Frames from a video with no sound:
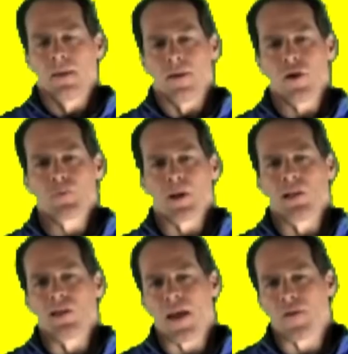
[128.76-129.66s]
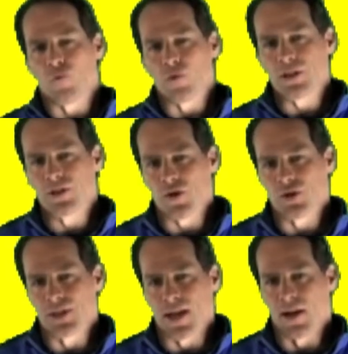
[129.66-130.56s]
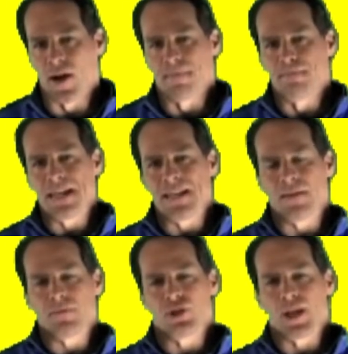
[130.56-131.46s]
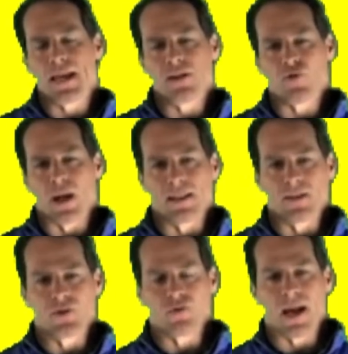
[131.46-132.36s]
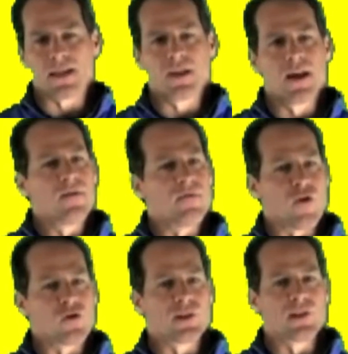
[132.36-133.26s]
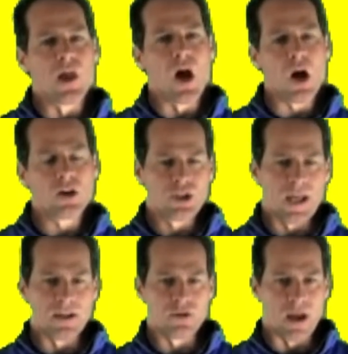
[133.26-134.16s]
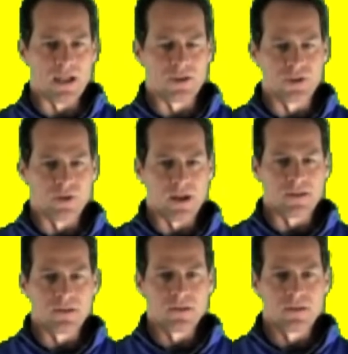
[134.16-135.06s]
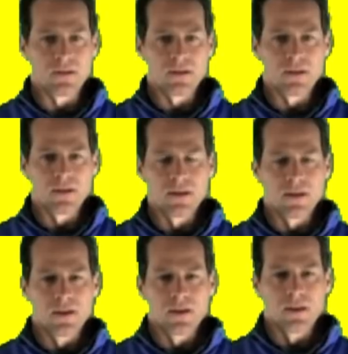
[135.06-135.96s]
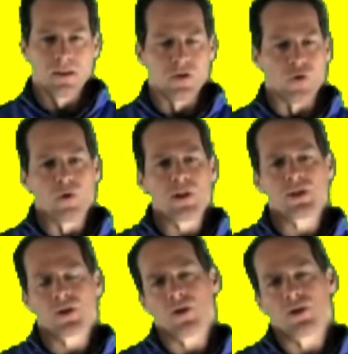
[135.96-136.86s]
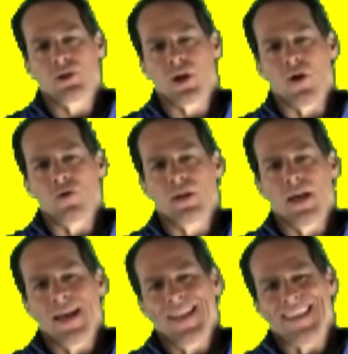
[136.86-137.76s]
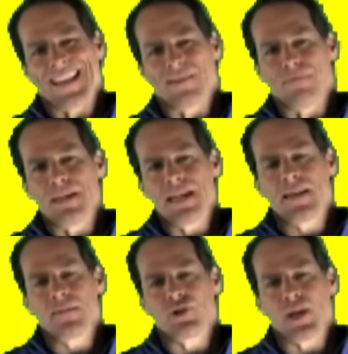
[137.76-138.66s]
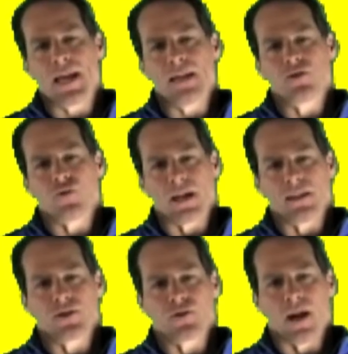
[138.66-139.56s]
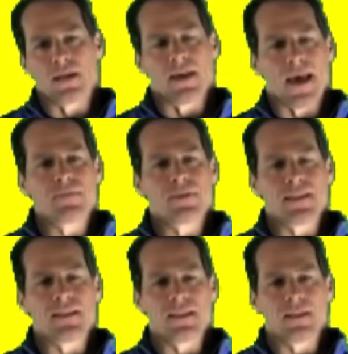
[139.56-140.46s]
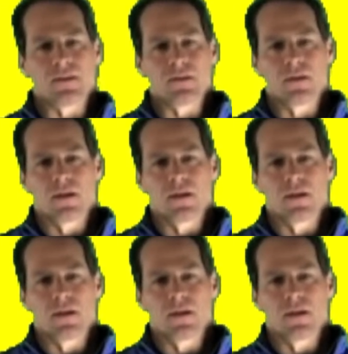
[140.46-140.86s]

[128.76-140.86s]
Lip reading: There has been a lot of research done on medium-chain triglycerides versus long-chain triglycerides. The research shows that the medium-chain triglycerides, MCTs,